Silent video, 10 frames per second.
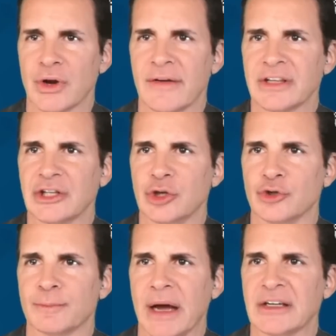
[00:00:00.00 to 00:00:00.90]
Driving the
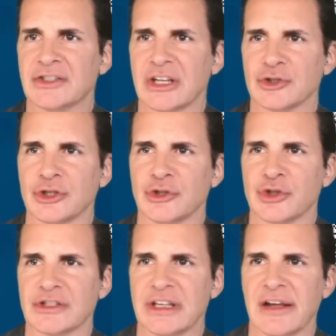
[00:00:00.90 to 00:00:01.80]
news. Biden is scheduled to
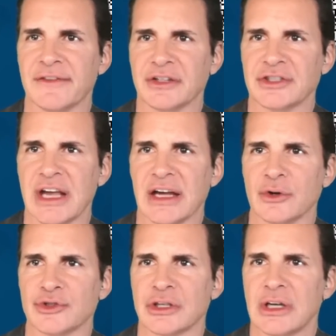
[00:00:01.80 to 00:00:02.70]
address the
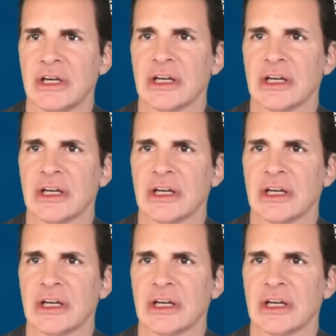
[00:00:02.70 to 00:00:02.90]
AFL-CIO's.